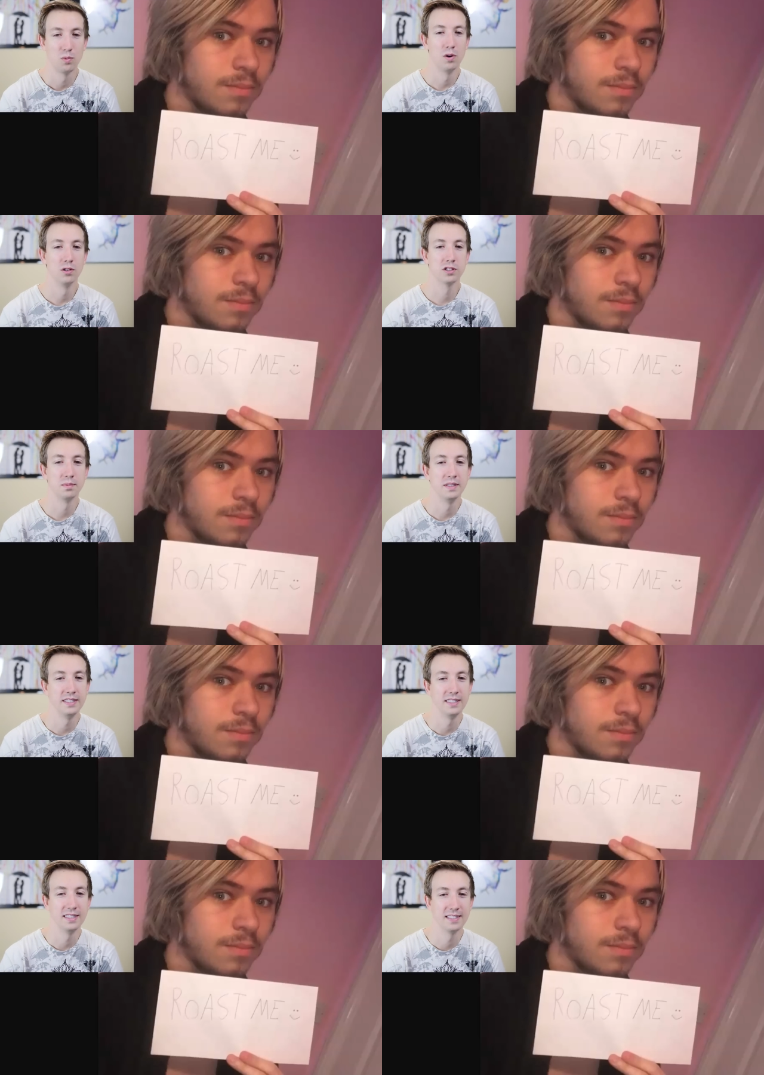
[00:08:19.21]
Speaker 1: Roast
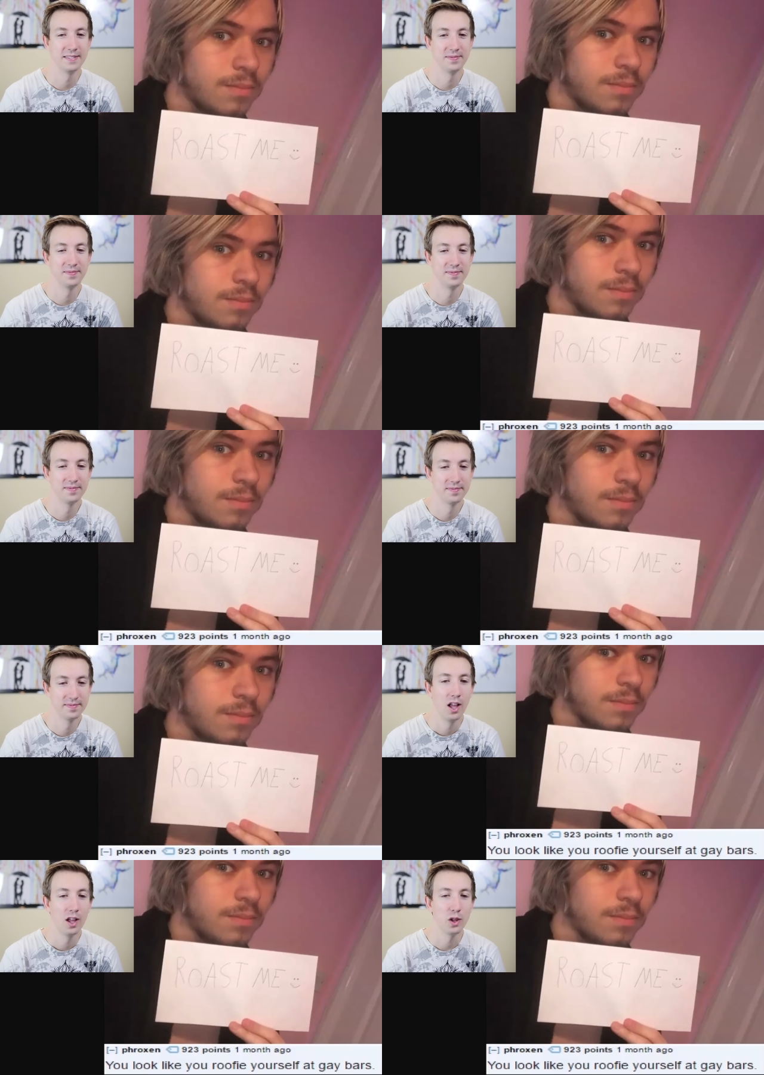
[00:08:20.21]
me.
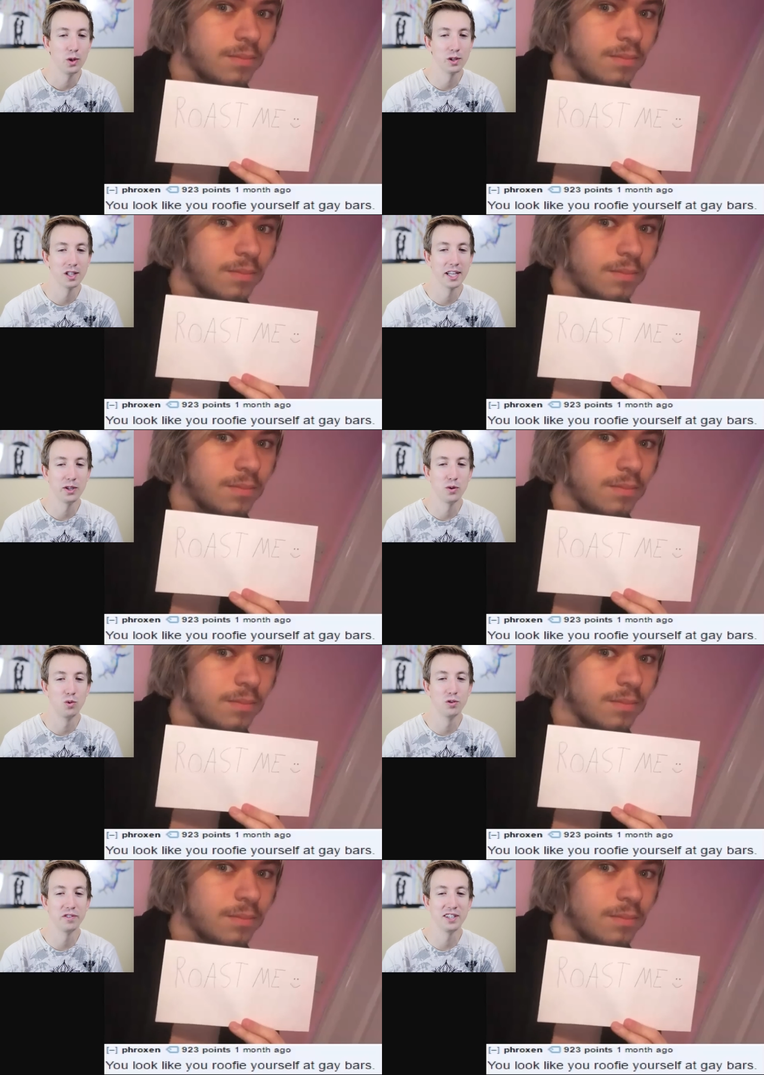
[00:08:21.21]
You look like you
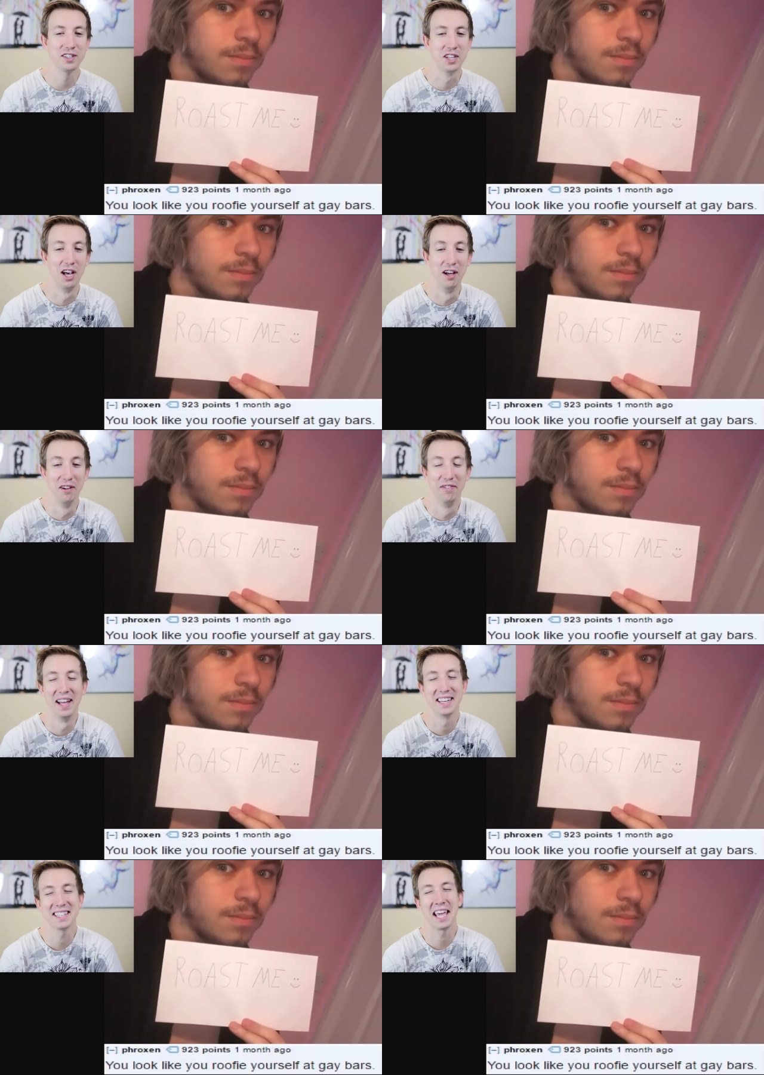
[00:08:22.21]
roofie yourself
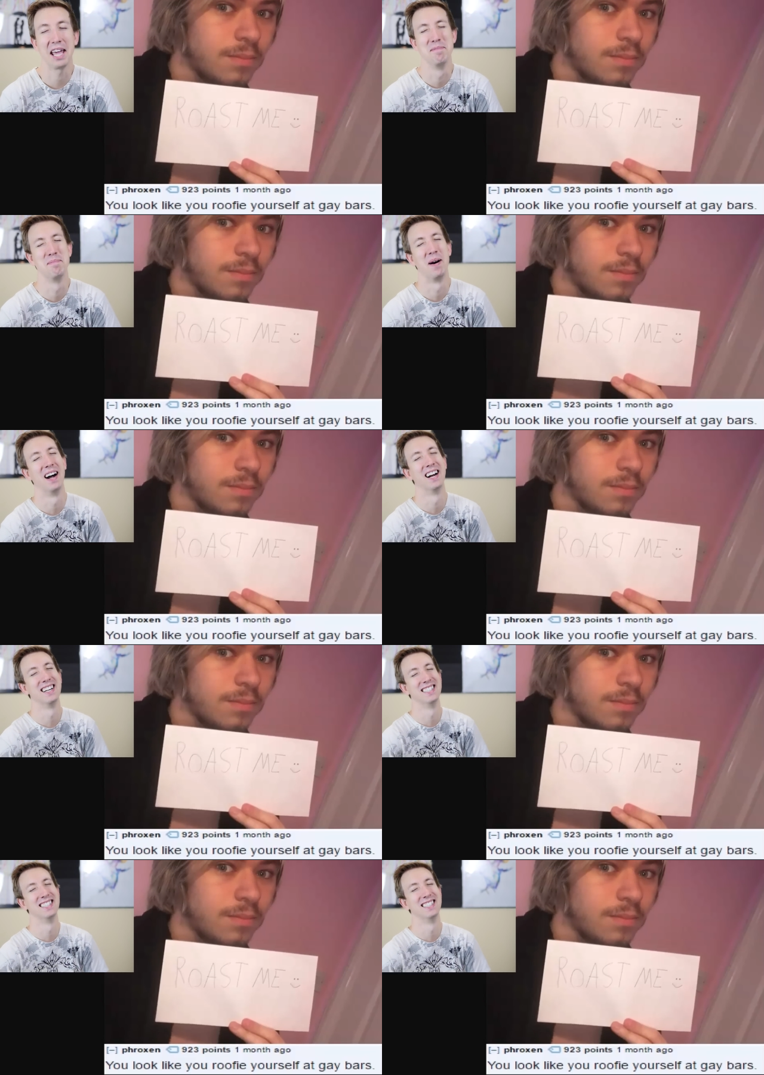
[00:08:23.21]
at gay bars.